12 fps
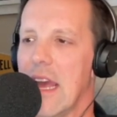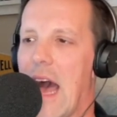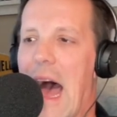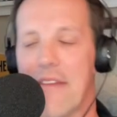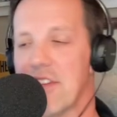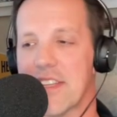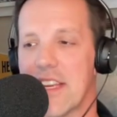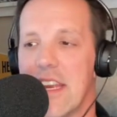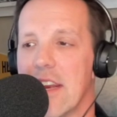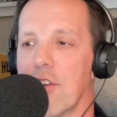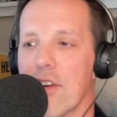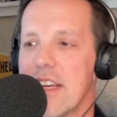obviously
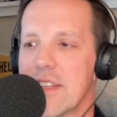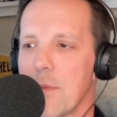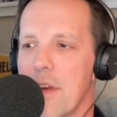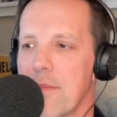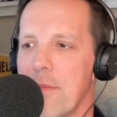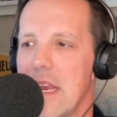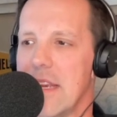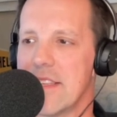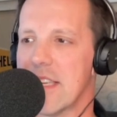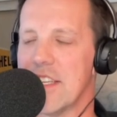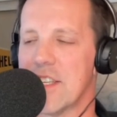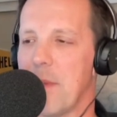he agrees with me, he
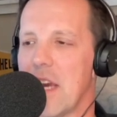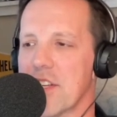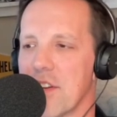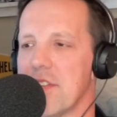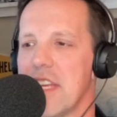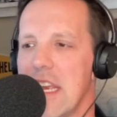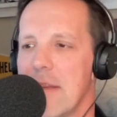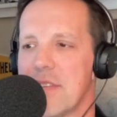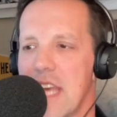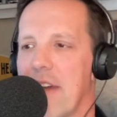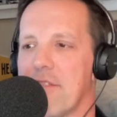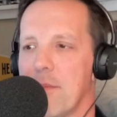says special
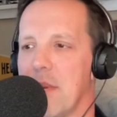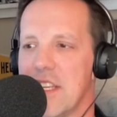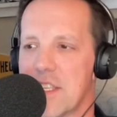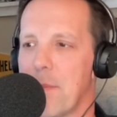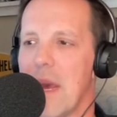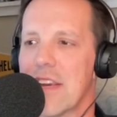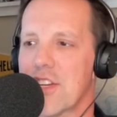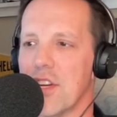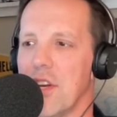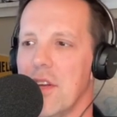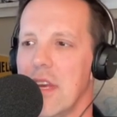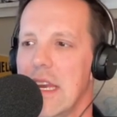teams have to be
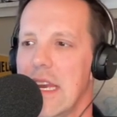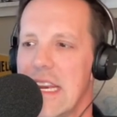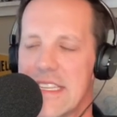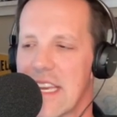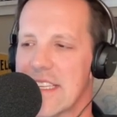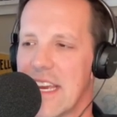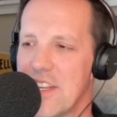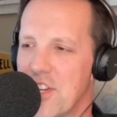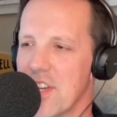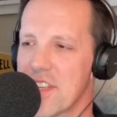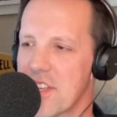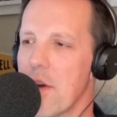special. He says, I
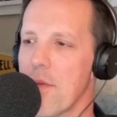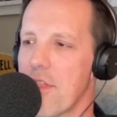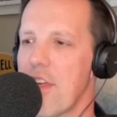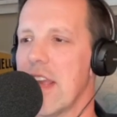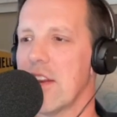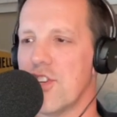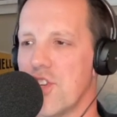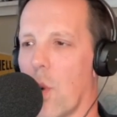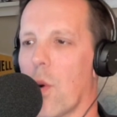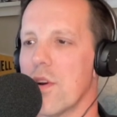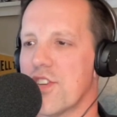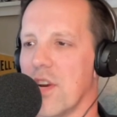just don't think
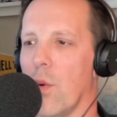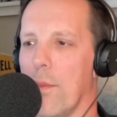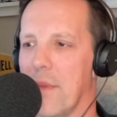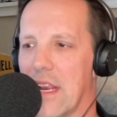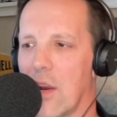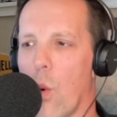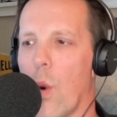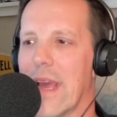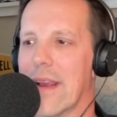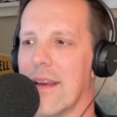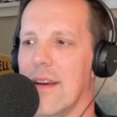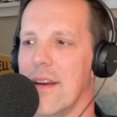Georgia will be
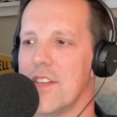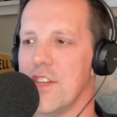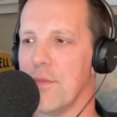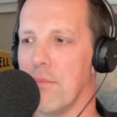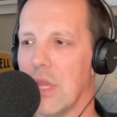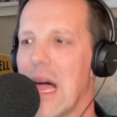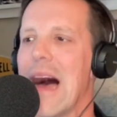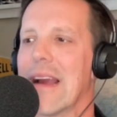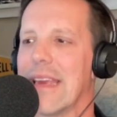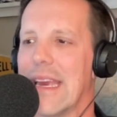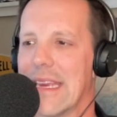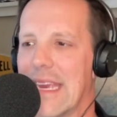quick to
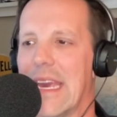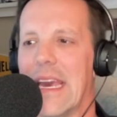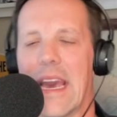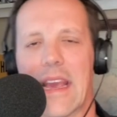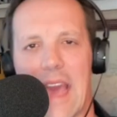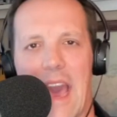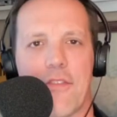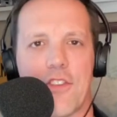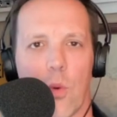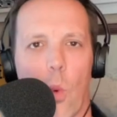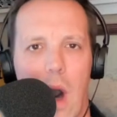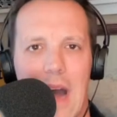block a kick
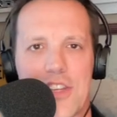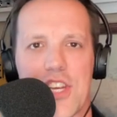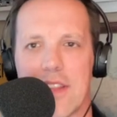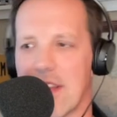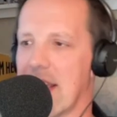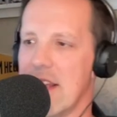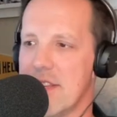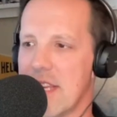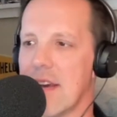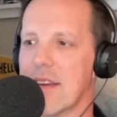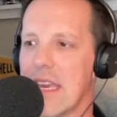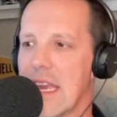after watching the
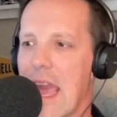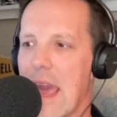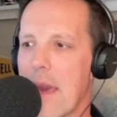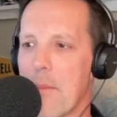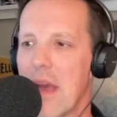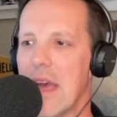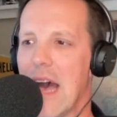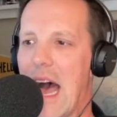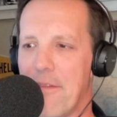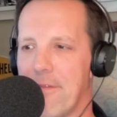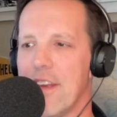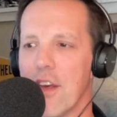Kentucky game.
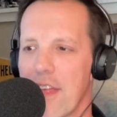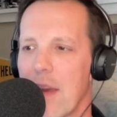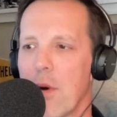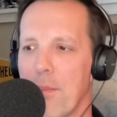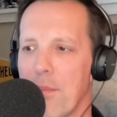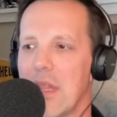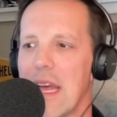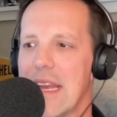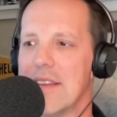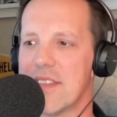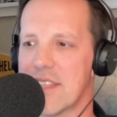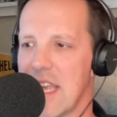I feel they will play
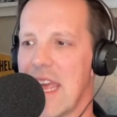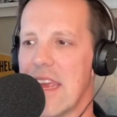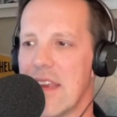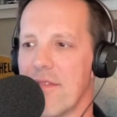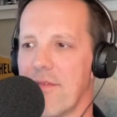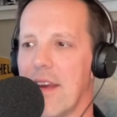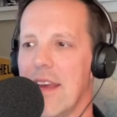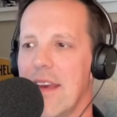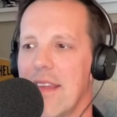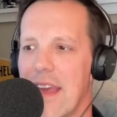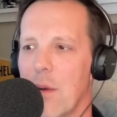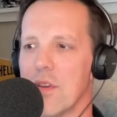it safe.
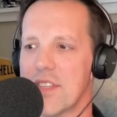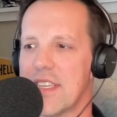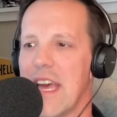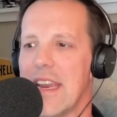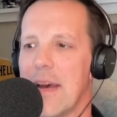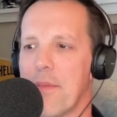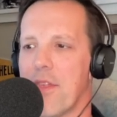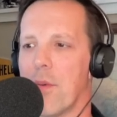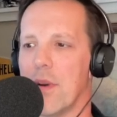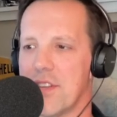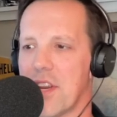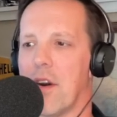They will set up the
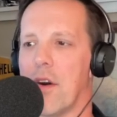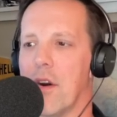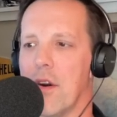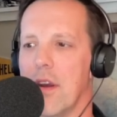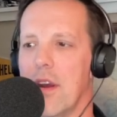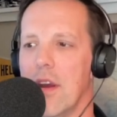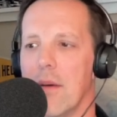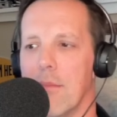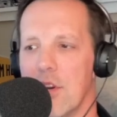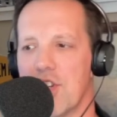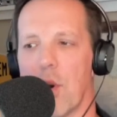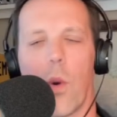return
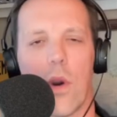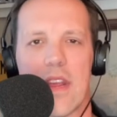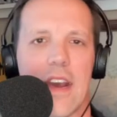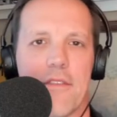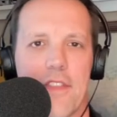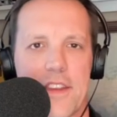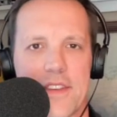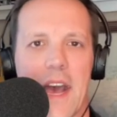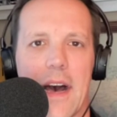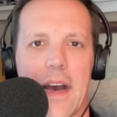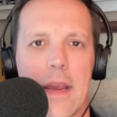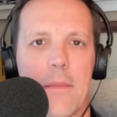majority of the
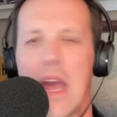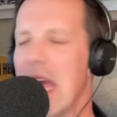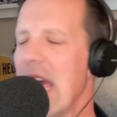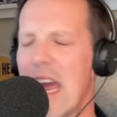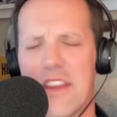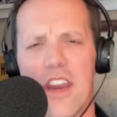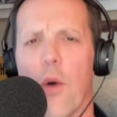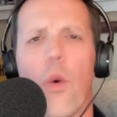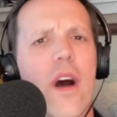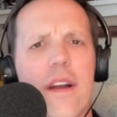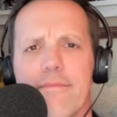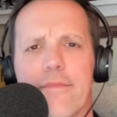time. And you know
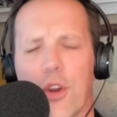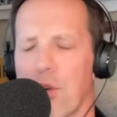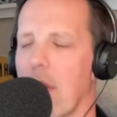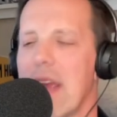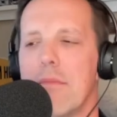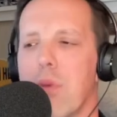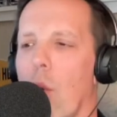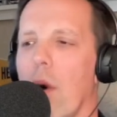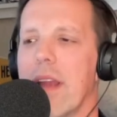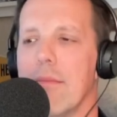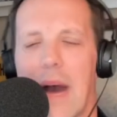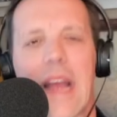what? Great
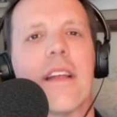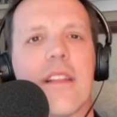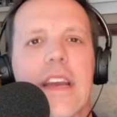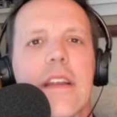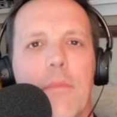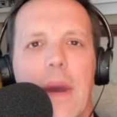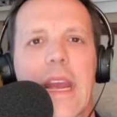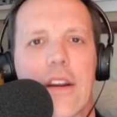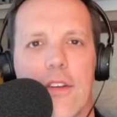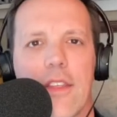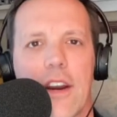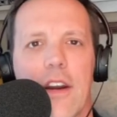point by Clayton
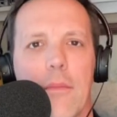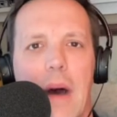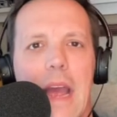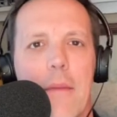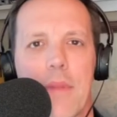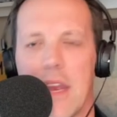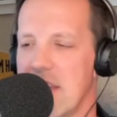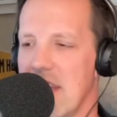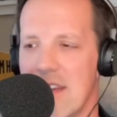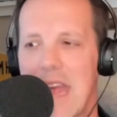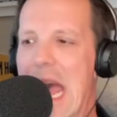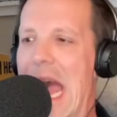Baker there, in my
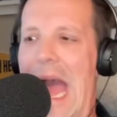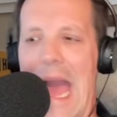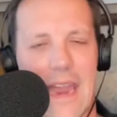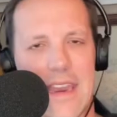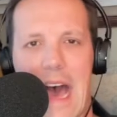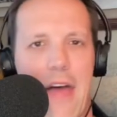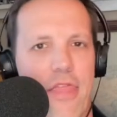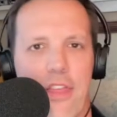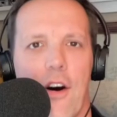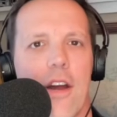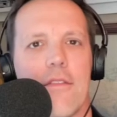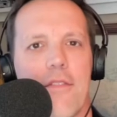opinion. Had not
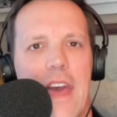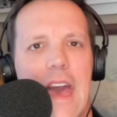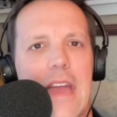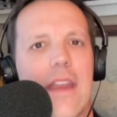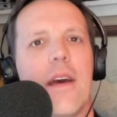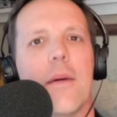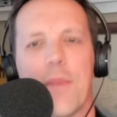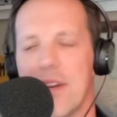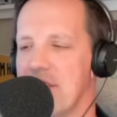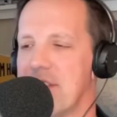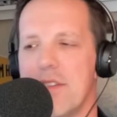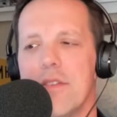thought of that, but
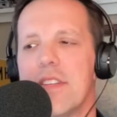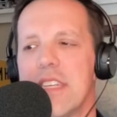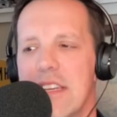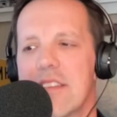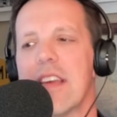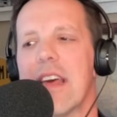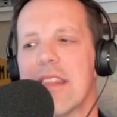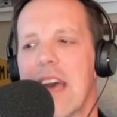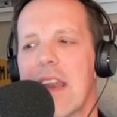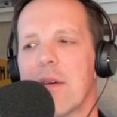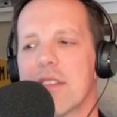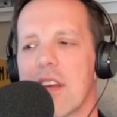as soon as he said
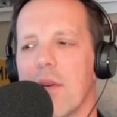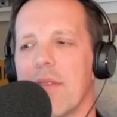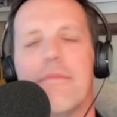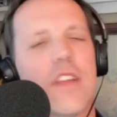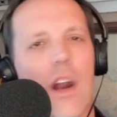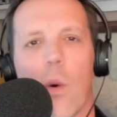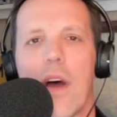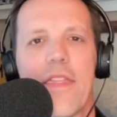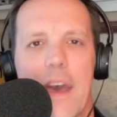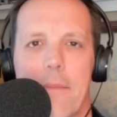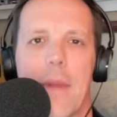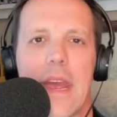that, I was going, you know what?
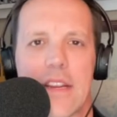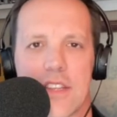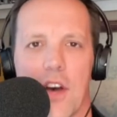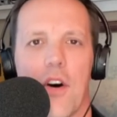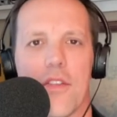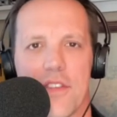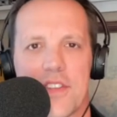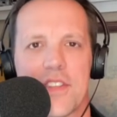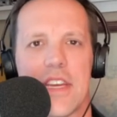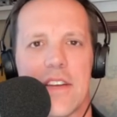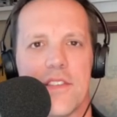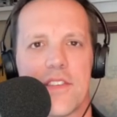That makes all the
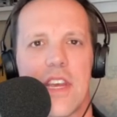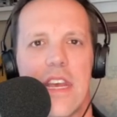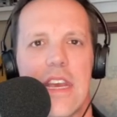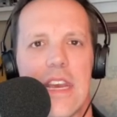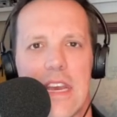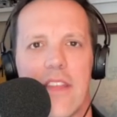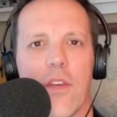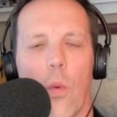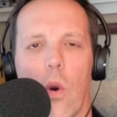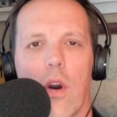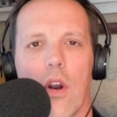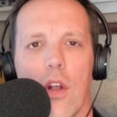sense in the
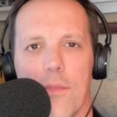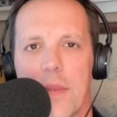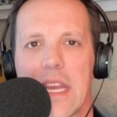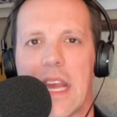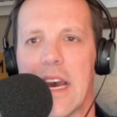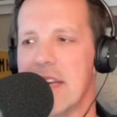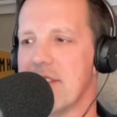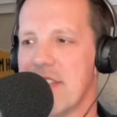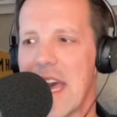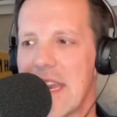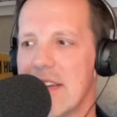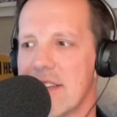world, because
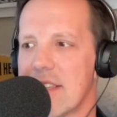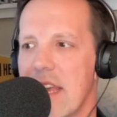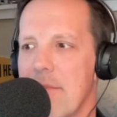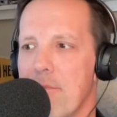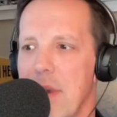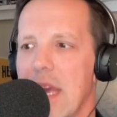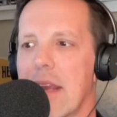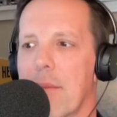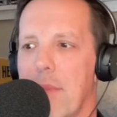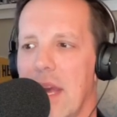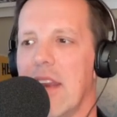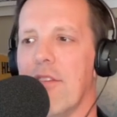that is a
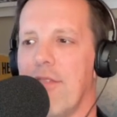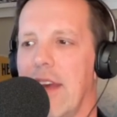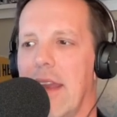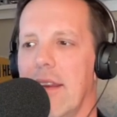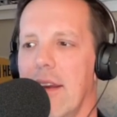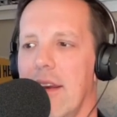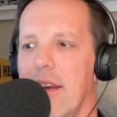big benefit